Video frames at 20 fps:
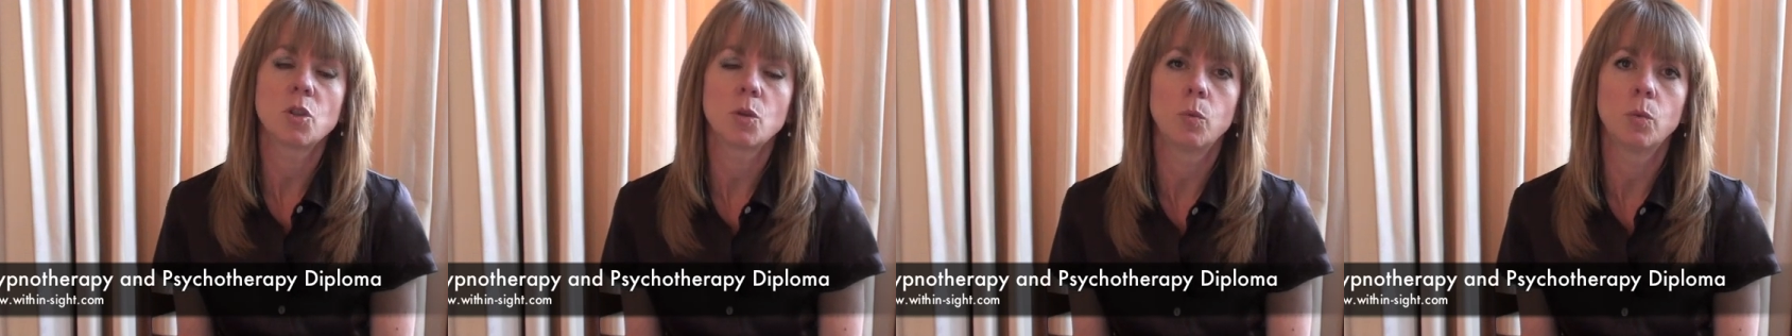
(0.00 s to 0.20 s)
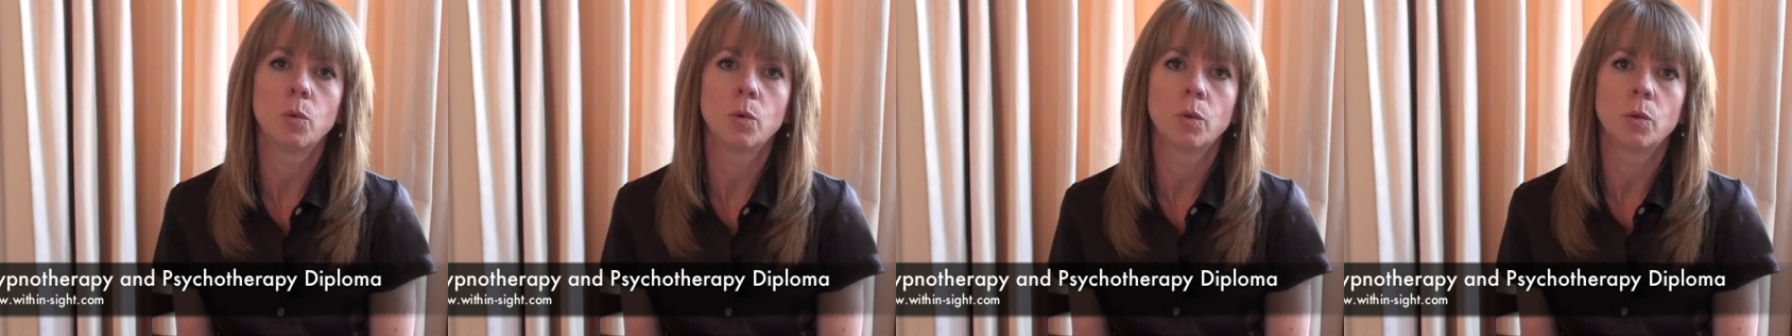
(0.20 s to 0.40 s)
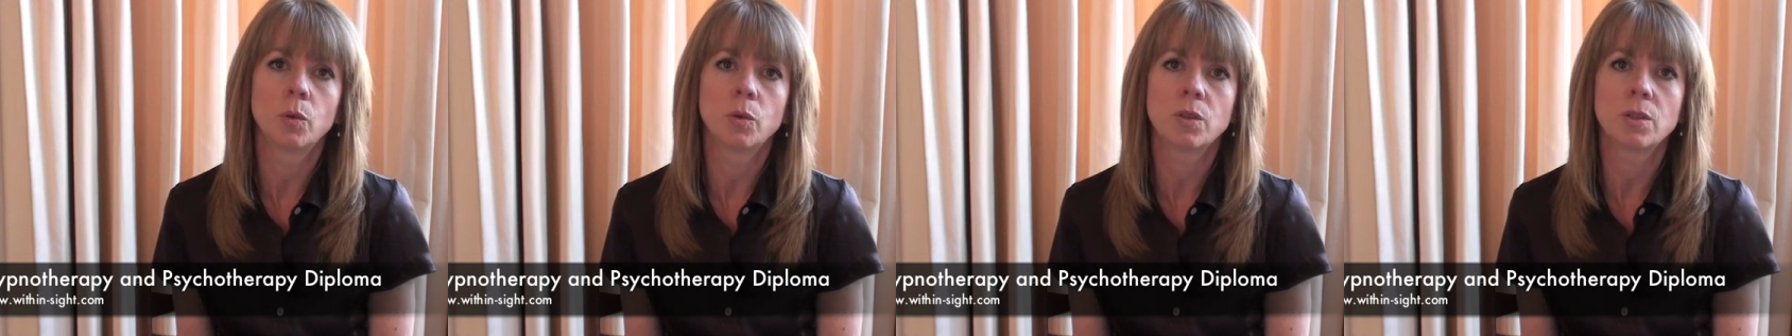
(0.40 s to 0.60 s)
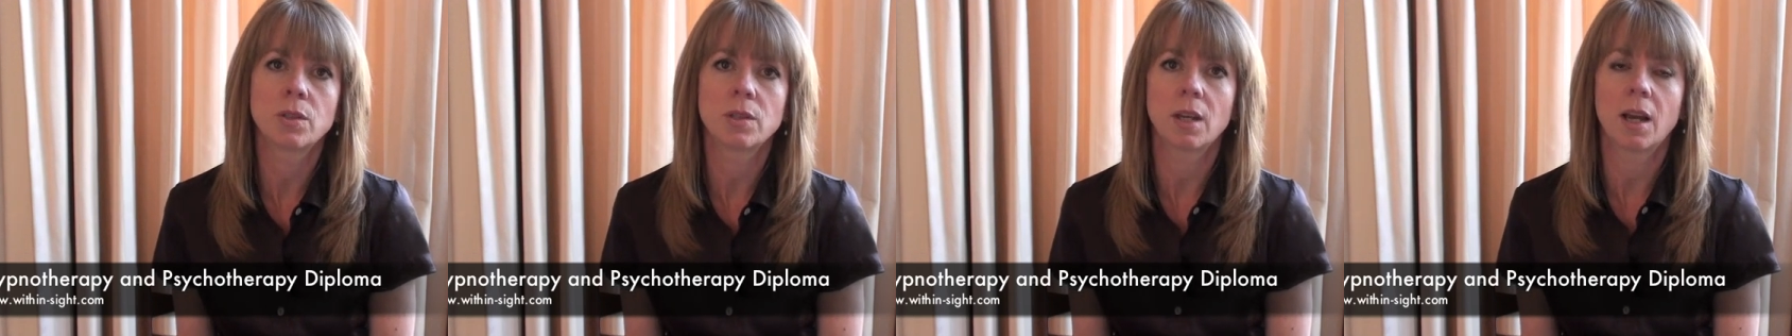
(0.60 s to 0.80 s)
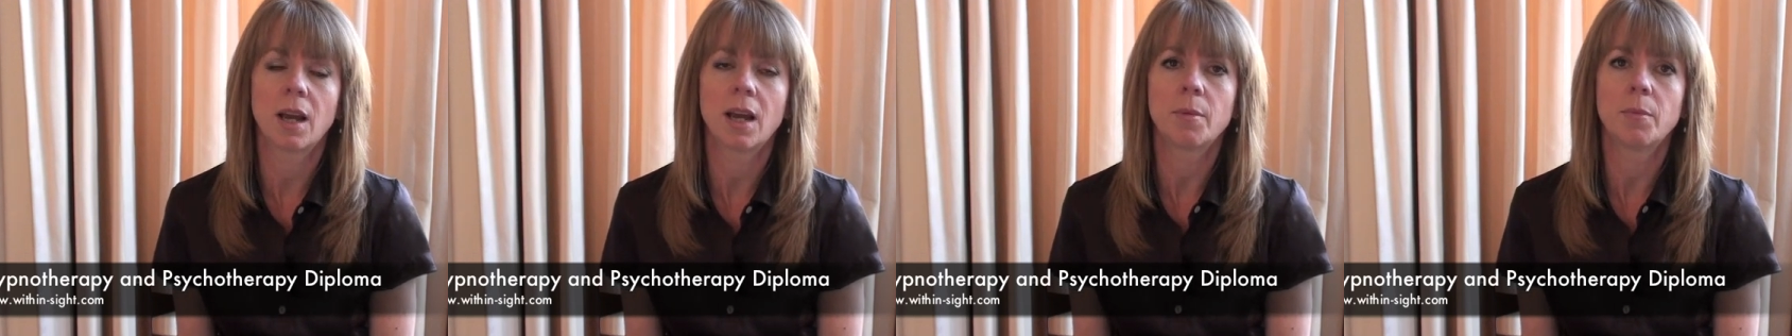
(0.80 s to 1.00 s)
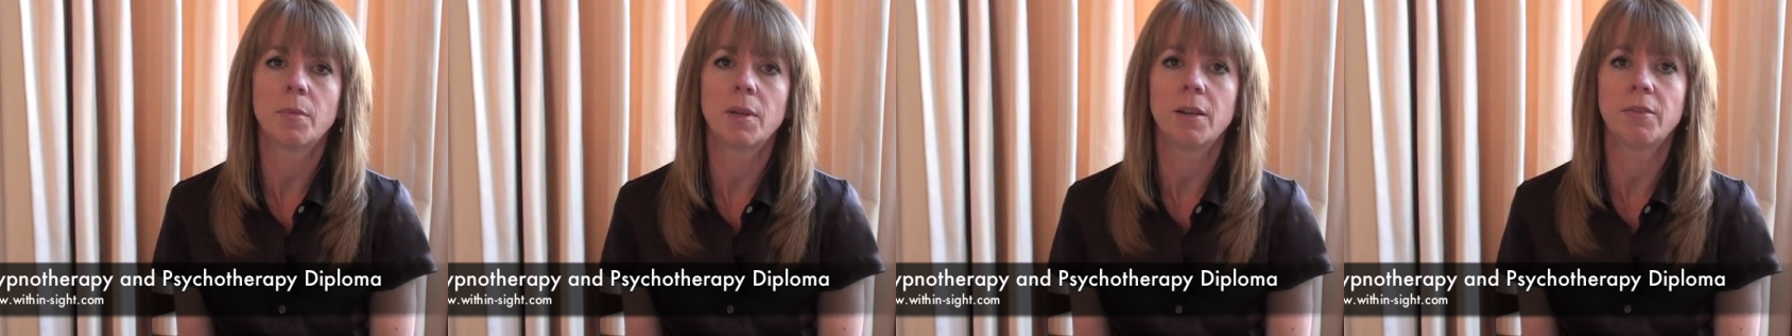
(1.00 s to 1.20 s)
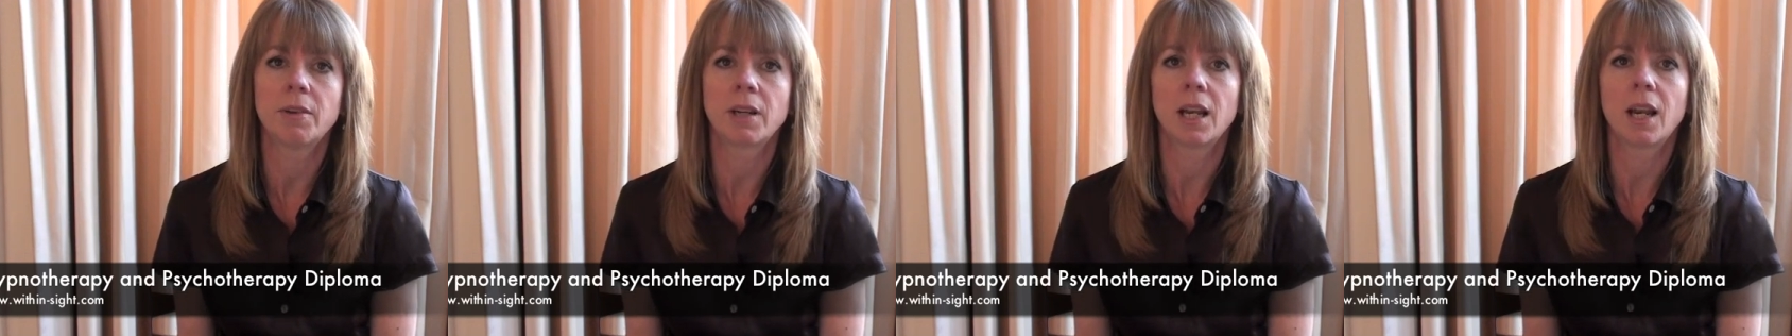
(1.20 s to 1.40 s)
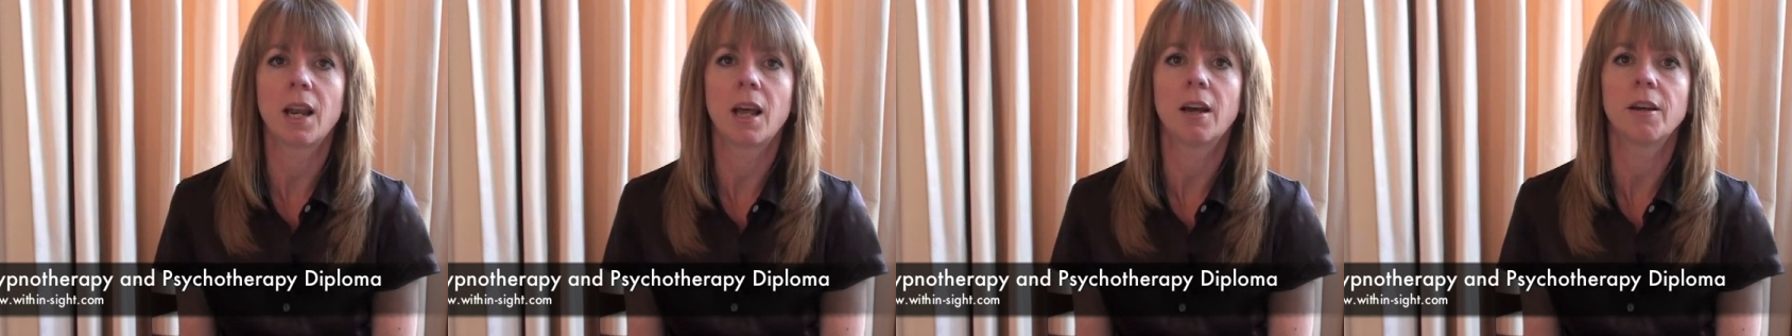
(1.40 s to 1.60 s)
towards
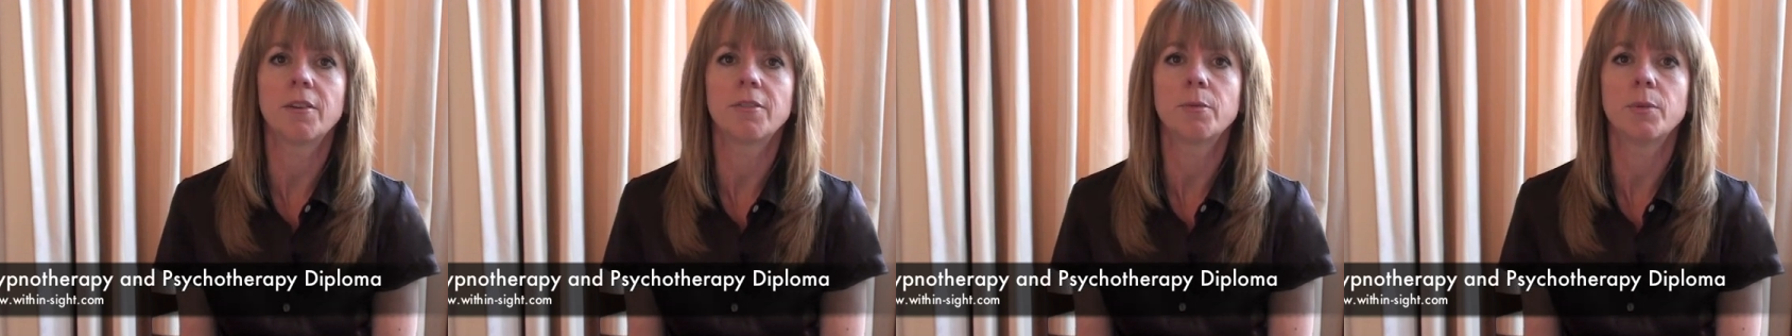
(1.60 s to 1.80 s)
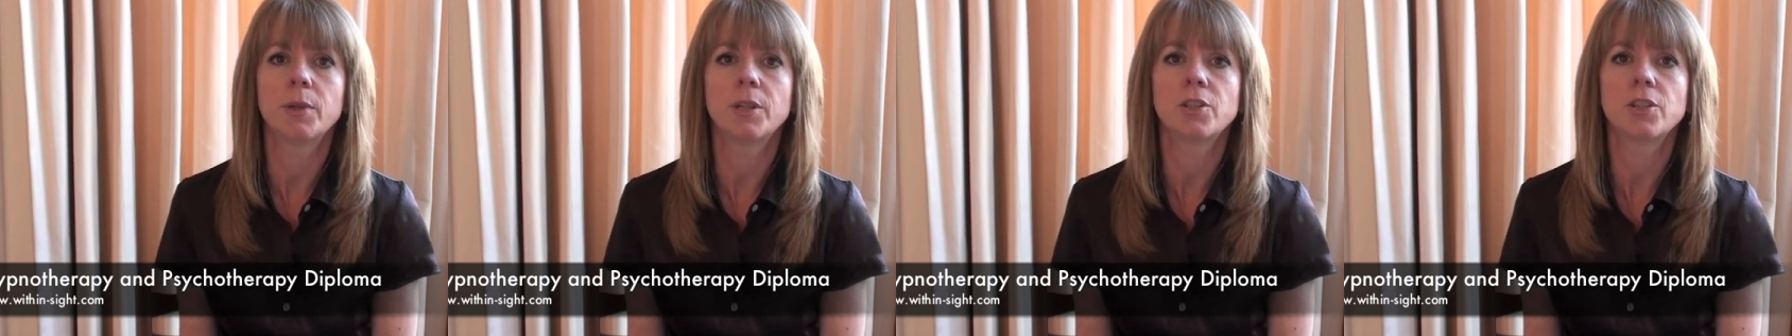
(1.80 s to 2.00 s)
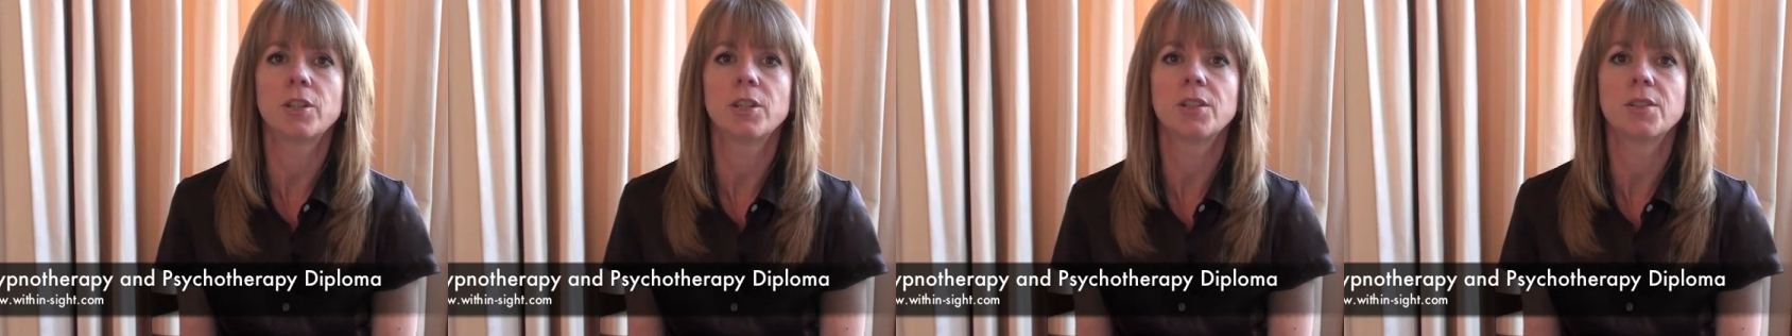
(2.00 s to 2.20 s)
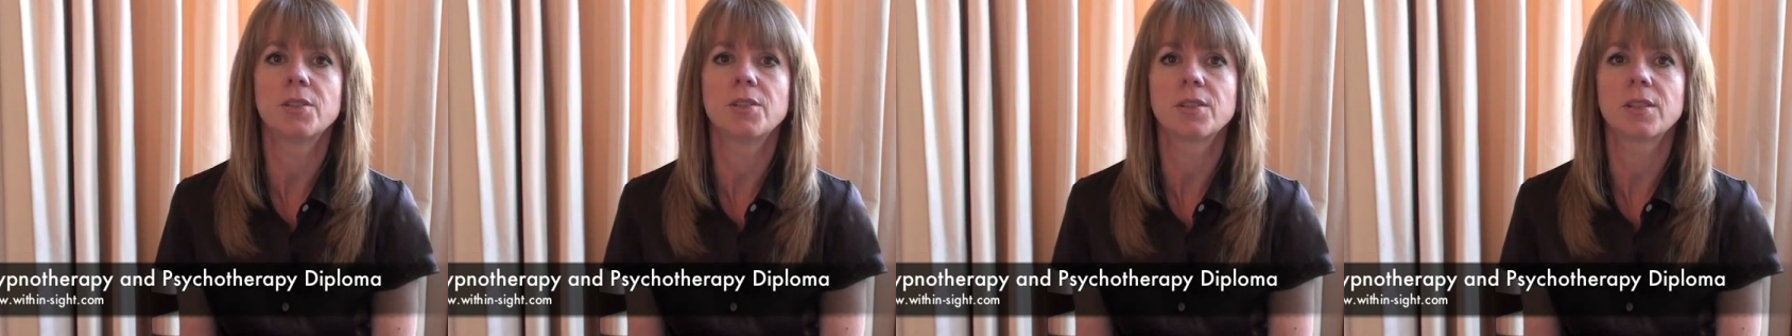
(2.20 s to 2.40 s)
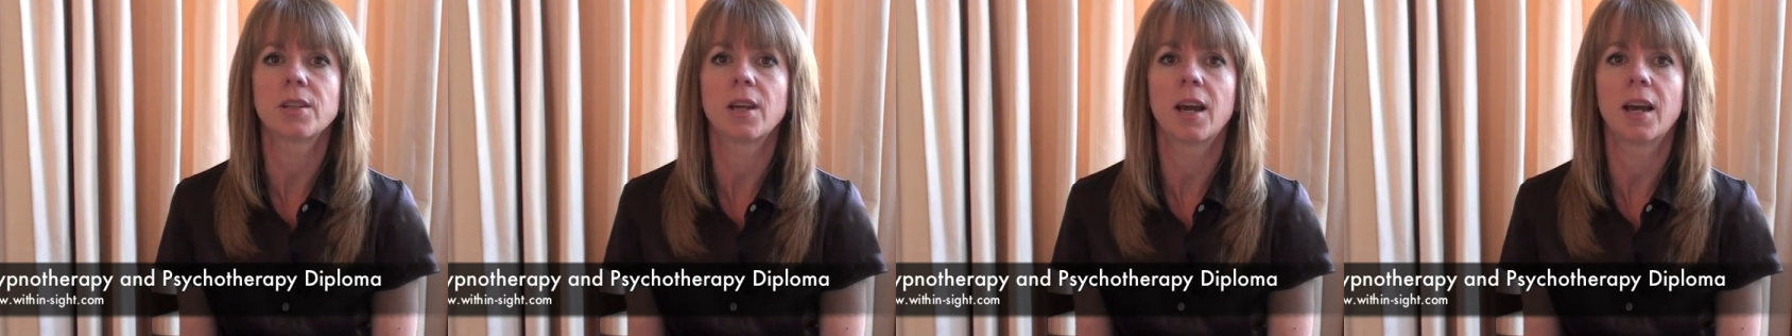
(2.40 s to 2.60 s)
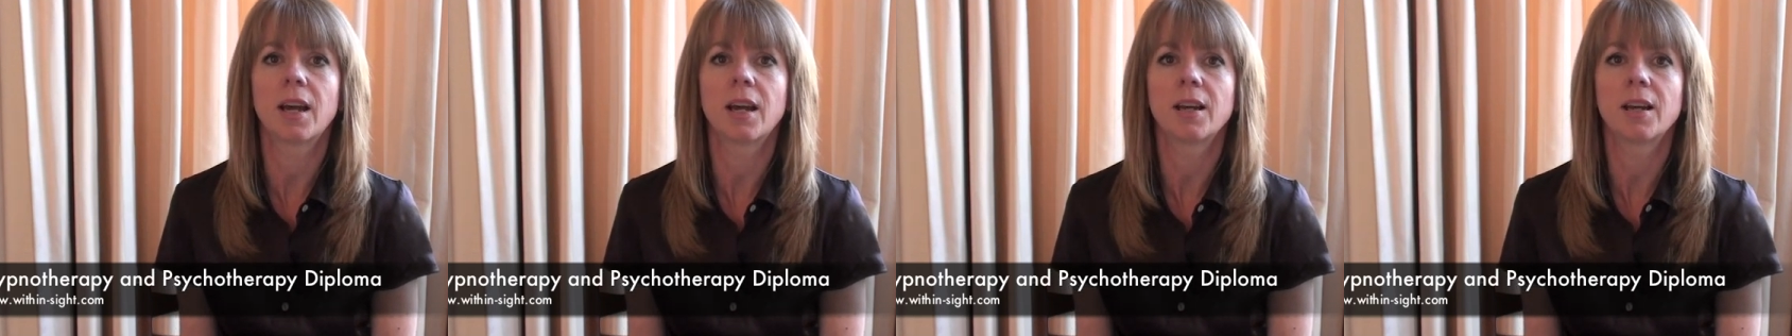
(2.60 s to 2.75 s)
living a life which is